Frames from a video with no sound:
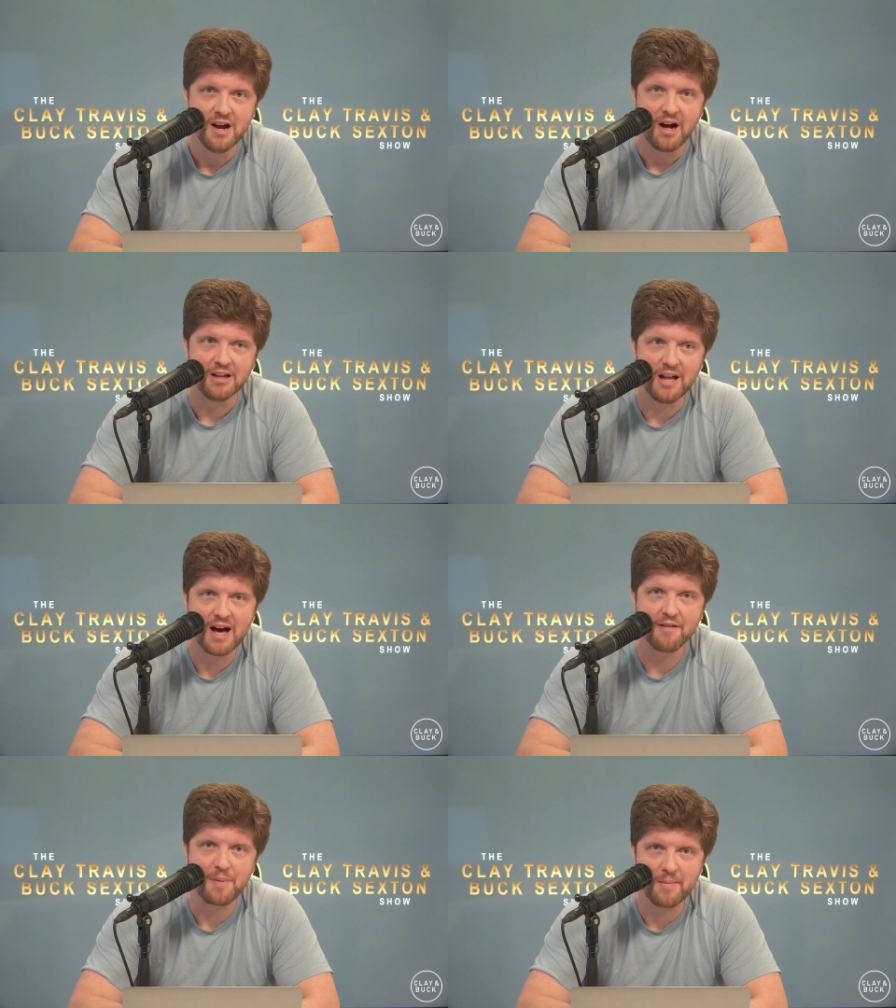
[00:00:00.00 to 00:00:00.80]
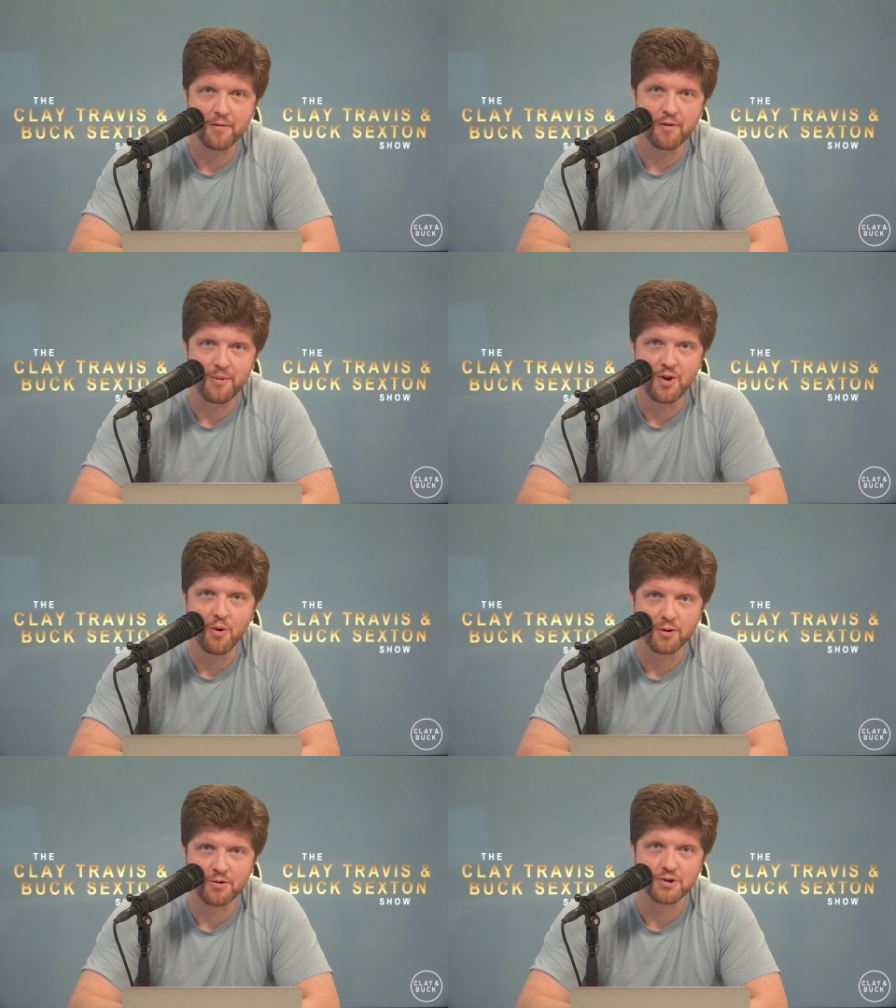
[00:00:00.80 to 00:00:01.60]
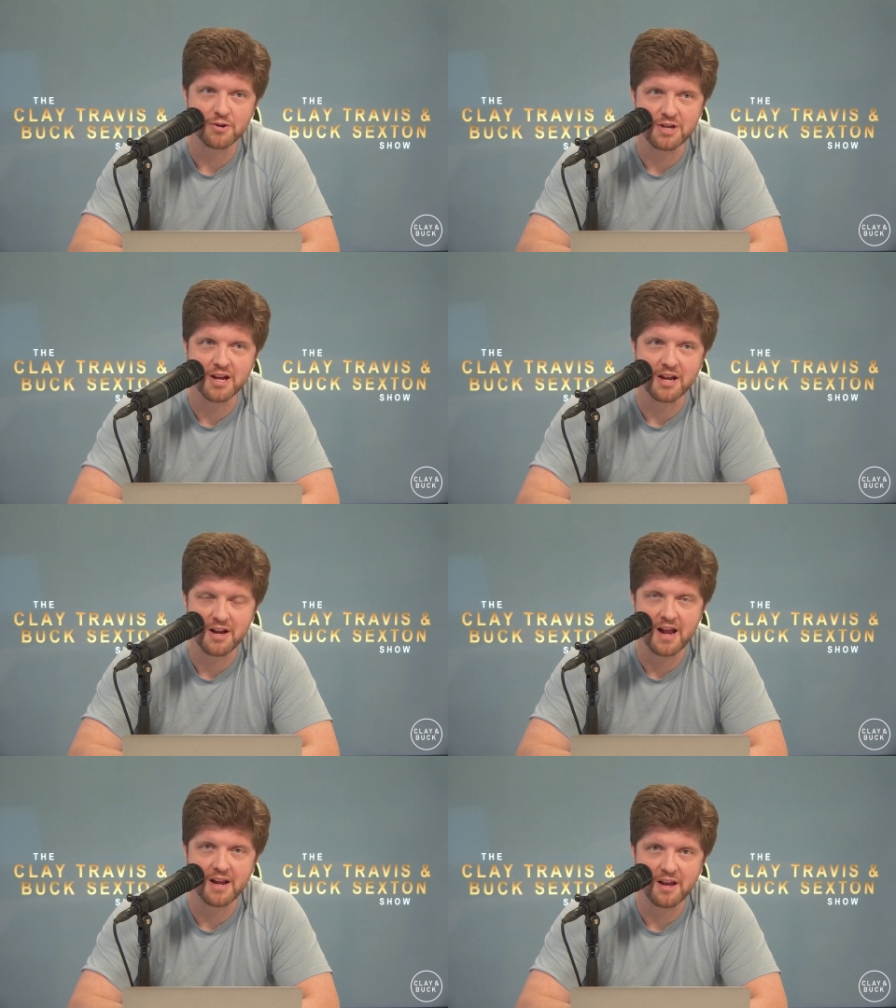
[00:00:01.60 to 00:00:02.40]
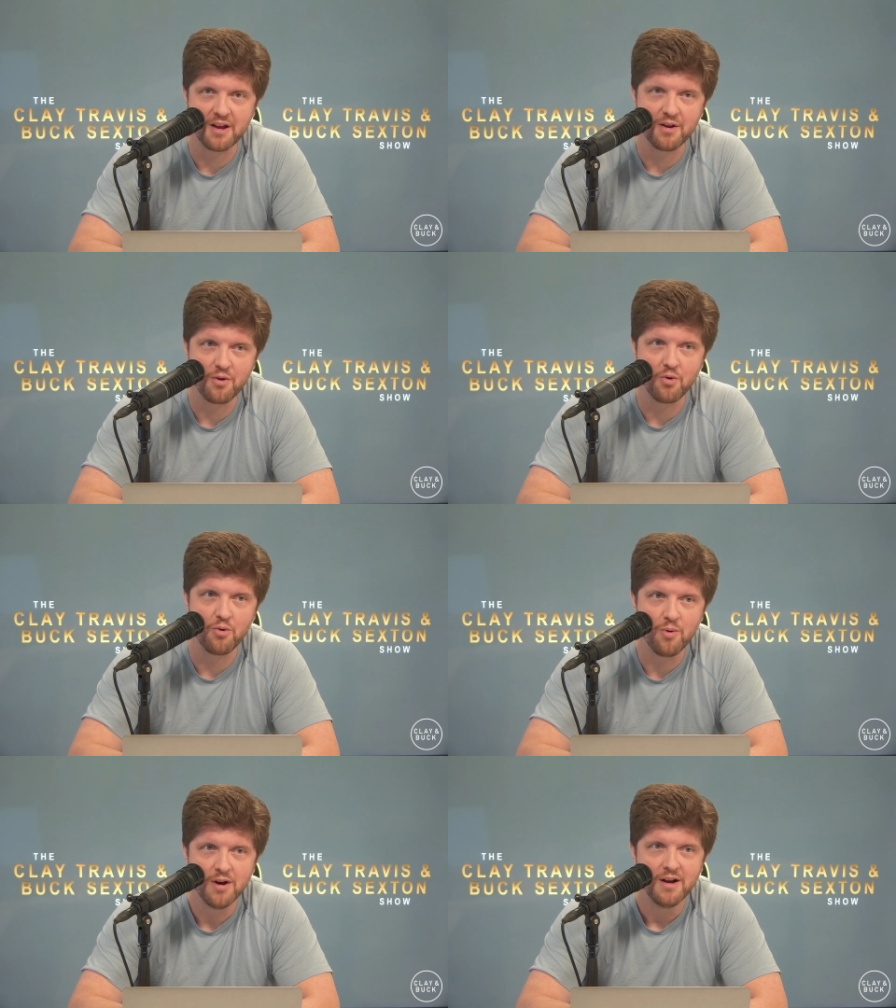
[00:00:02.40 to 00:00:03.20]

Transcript: A lot of people from New York, New Jersey, and Connecticut who